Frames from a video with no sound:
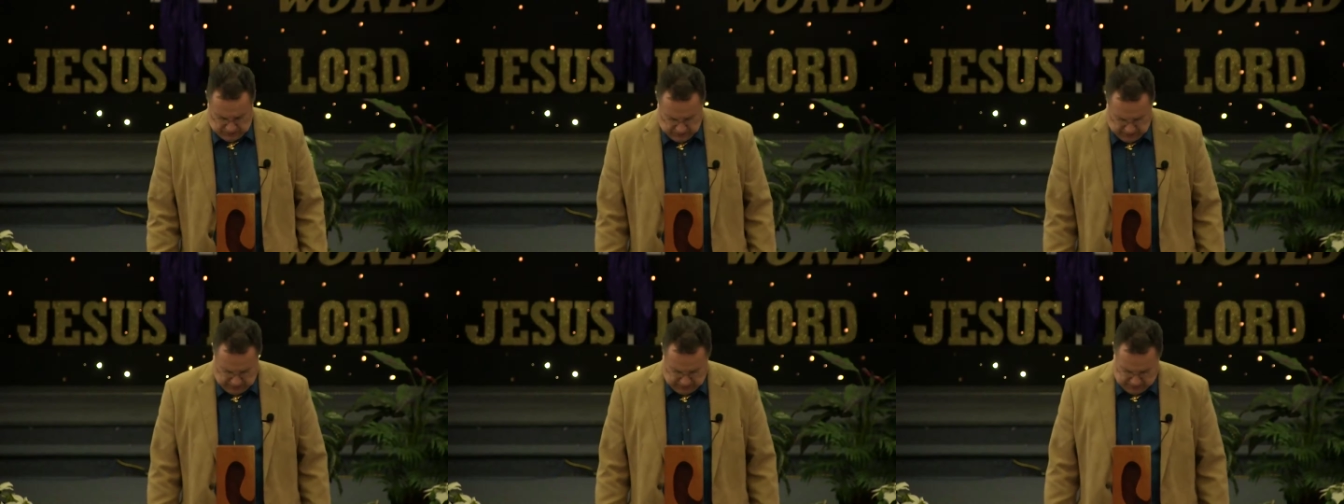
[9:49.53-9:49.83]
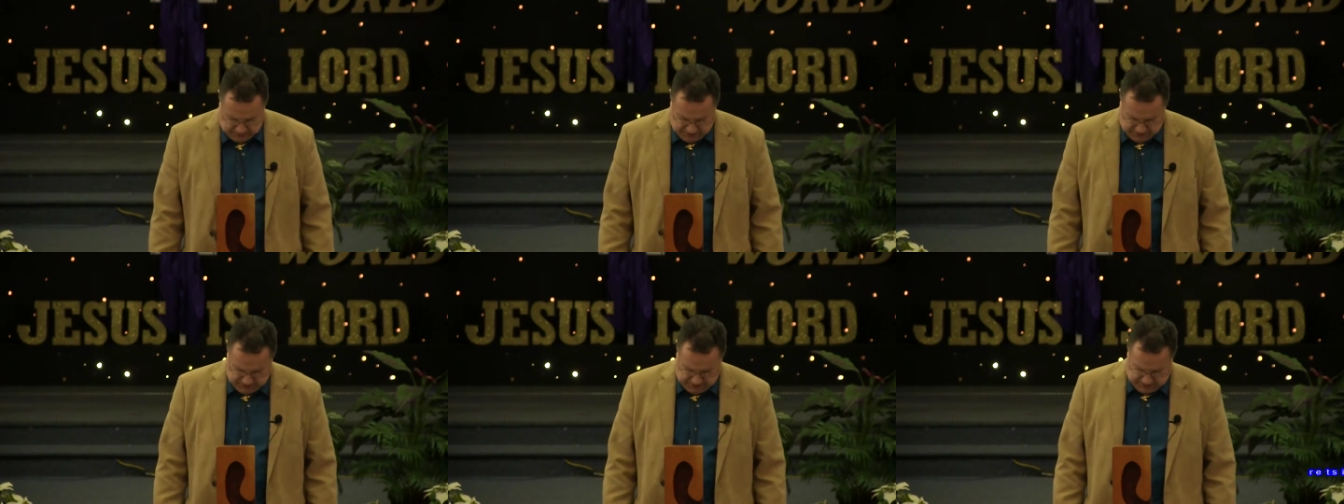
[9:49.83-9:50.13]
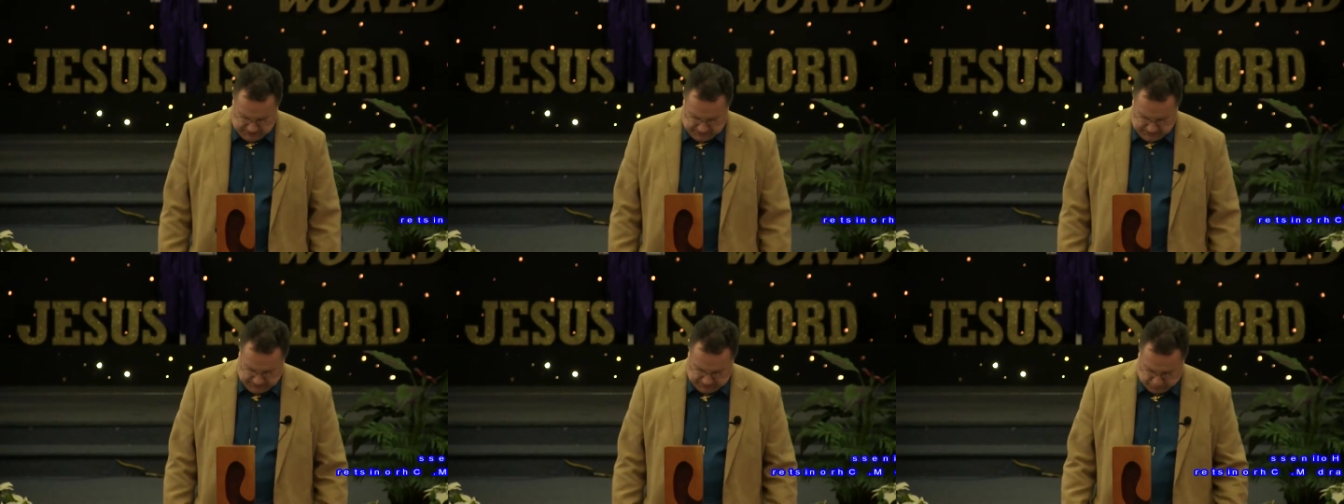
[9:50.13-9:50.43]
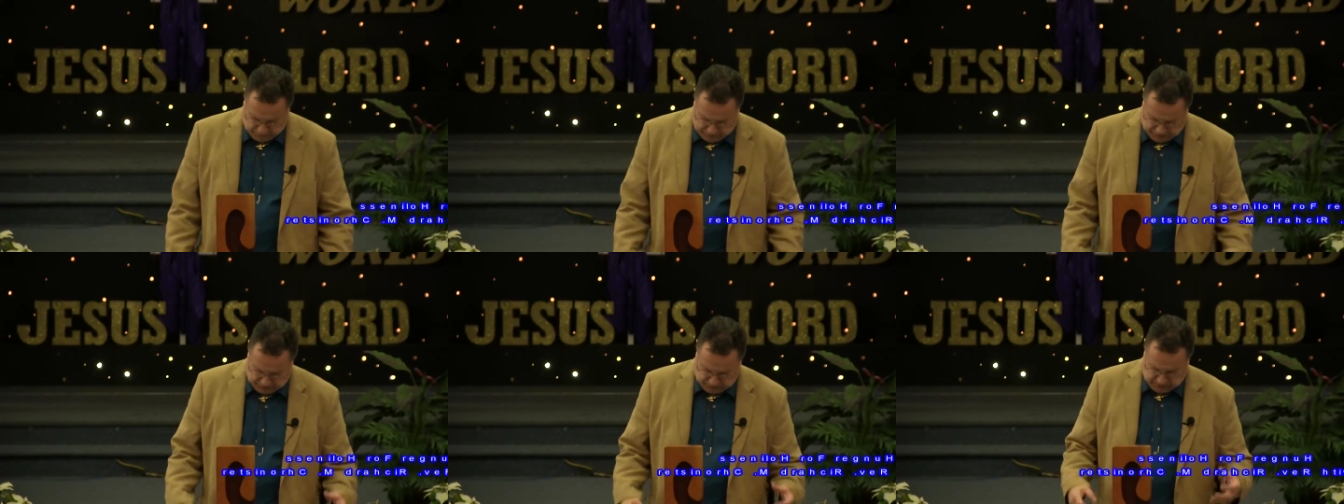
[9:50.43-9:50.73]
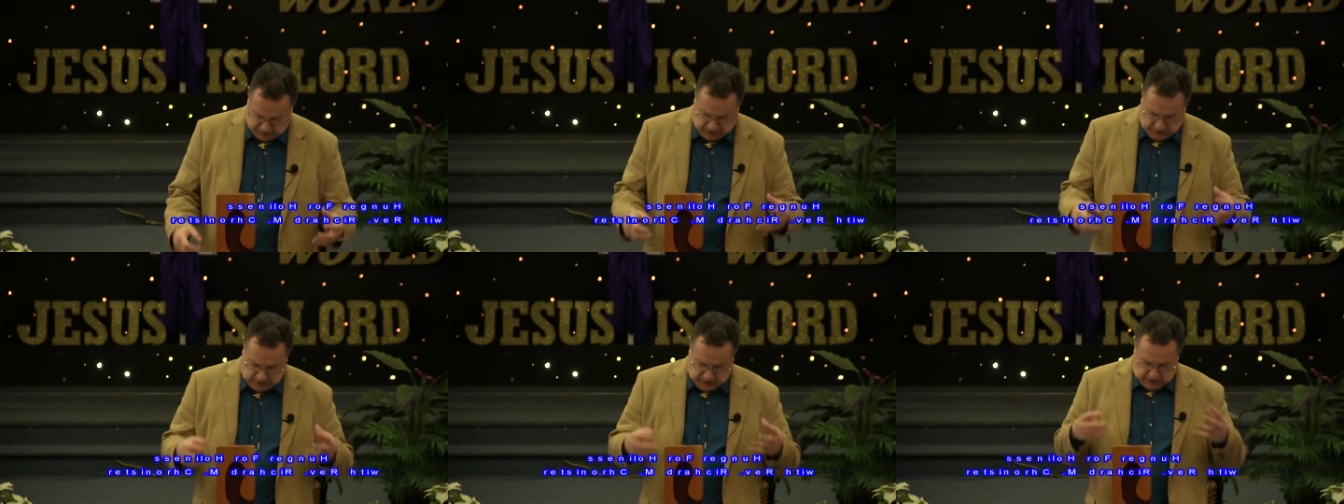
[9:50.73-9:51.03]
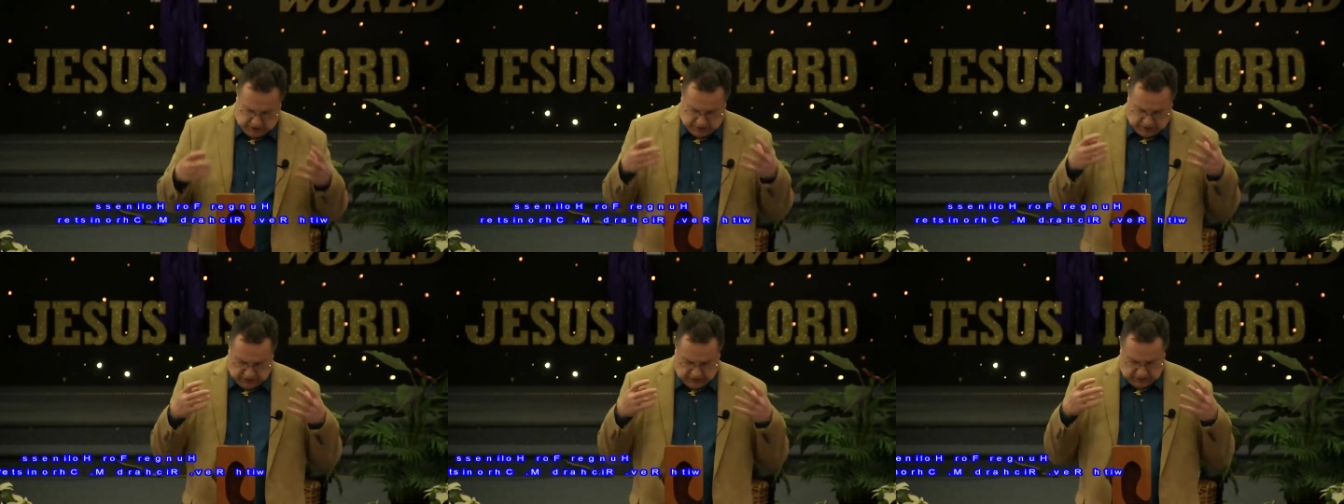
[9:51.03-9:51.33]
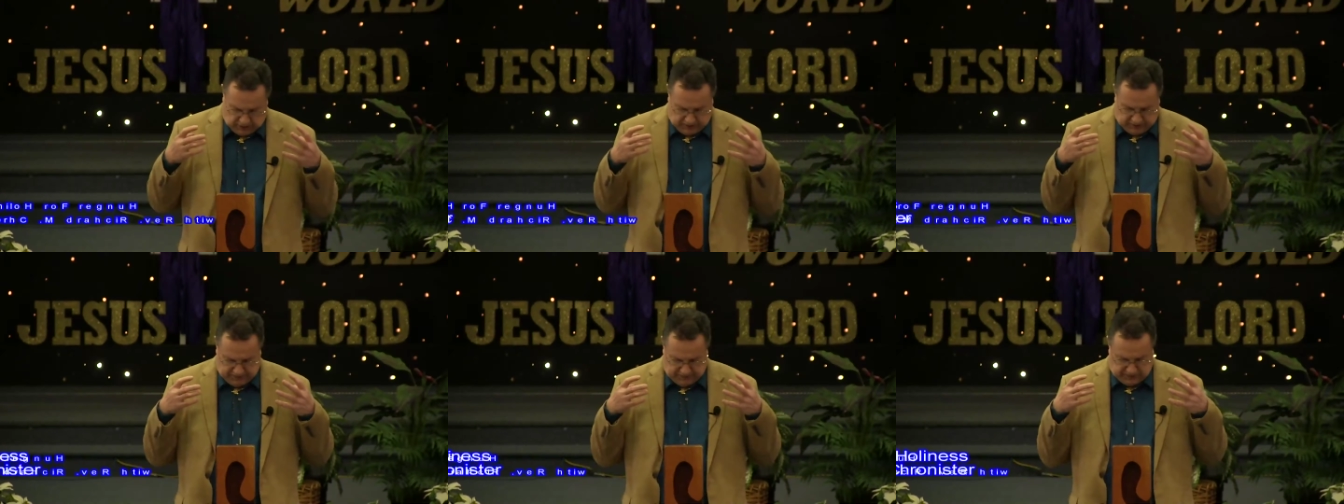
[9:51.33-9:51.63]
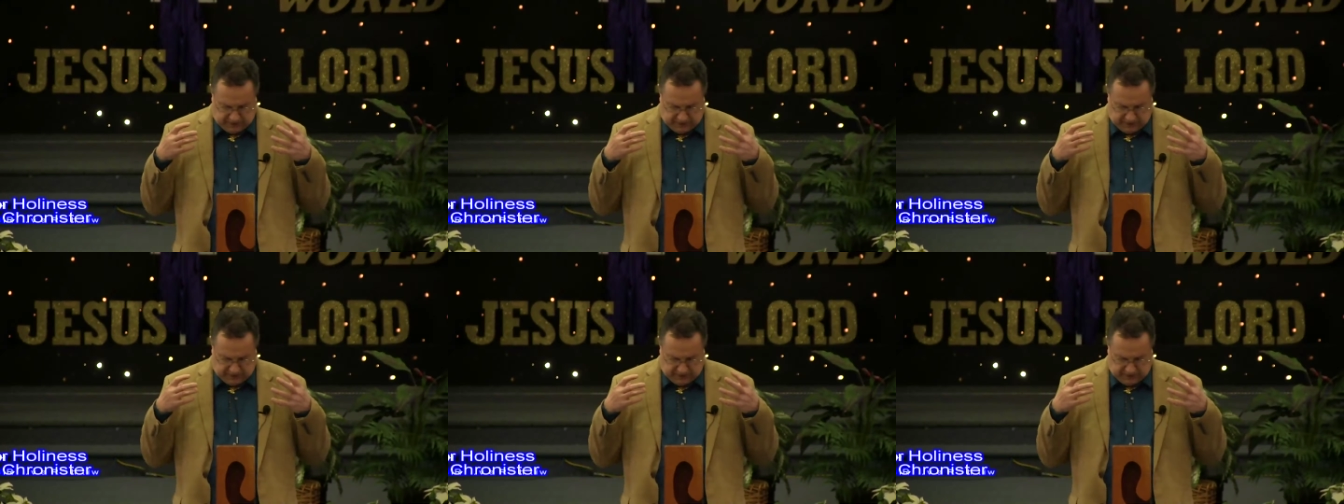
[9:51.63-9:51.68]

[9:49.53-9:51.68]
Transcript: Amen. That's what uh,